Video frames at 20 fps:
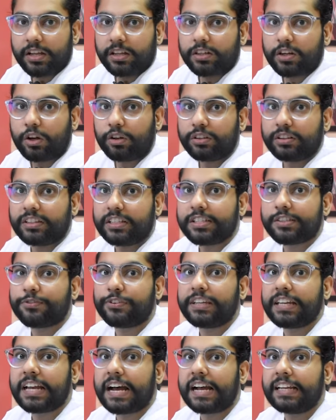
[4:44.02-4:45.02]
Now this
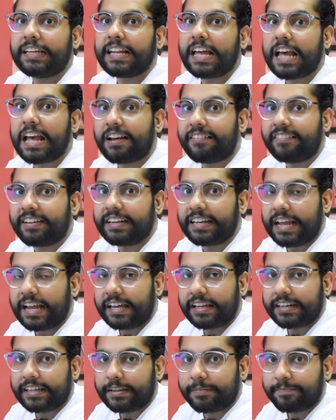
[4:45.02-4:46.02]
way I'll have an
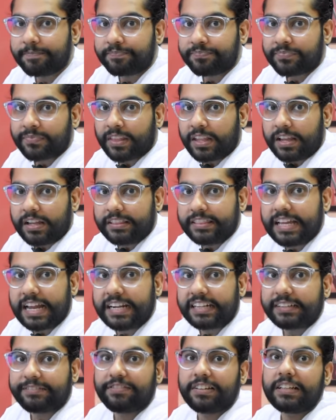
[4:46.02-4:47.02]
array
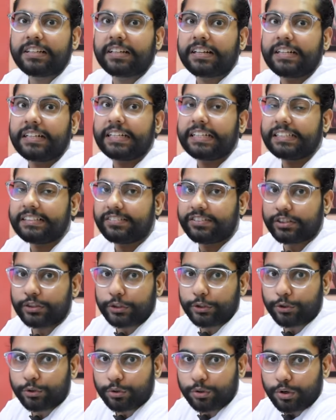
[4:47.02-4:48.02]
that will contain
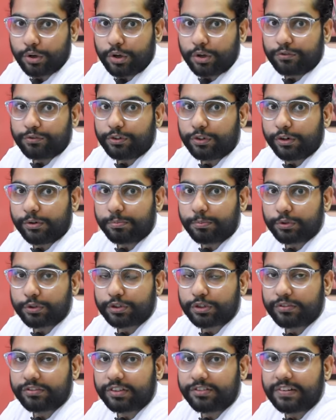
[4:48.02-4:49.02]
0 for
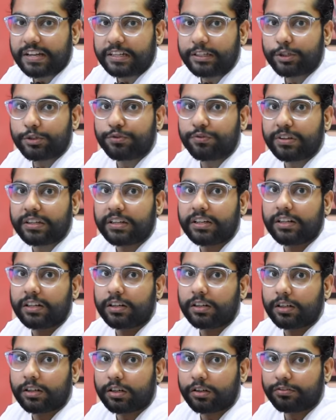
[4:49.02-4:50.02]
most of the values, where
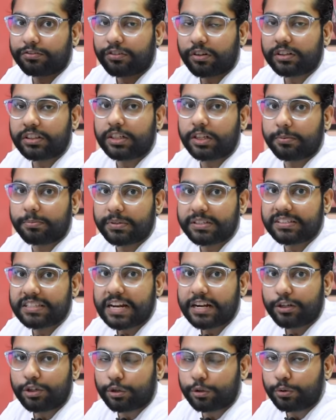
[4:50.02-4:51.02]
for the numbers
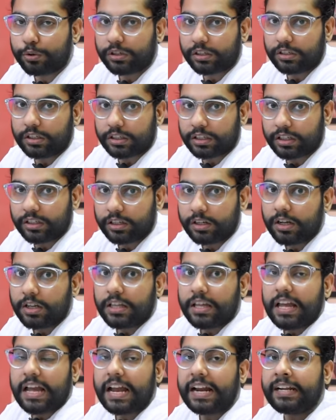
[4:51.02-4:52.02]
that don't occur,
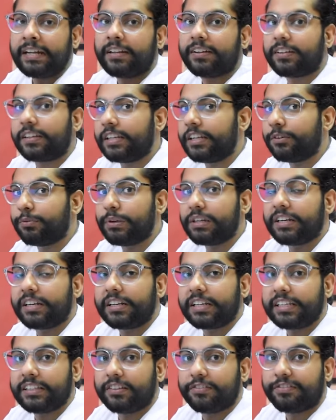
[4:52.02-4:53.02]
and it will
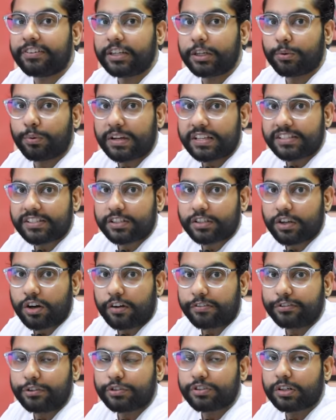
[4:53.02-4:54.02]
contain the frequency
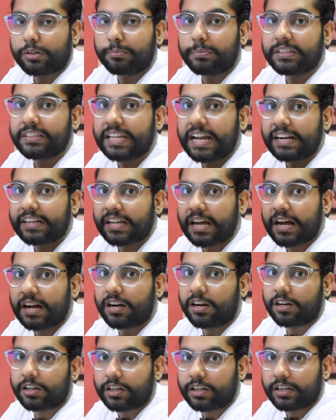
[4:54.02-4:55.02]
of those numbers that
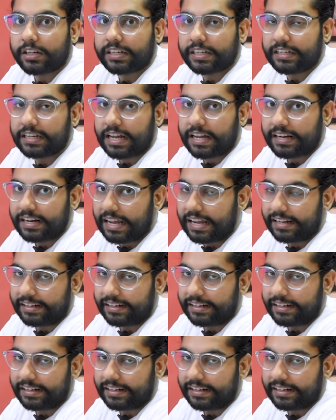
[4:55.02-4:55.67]
occur in our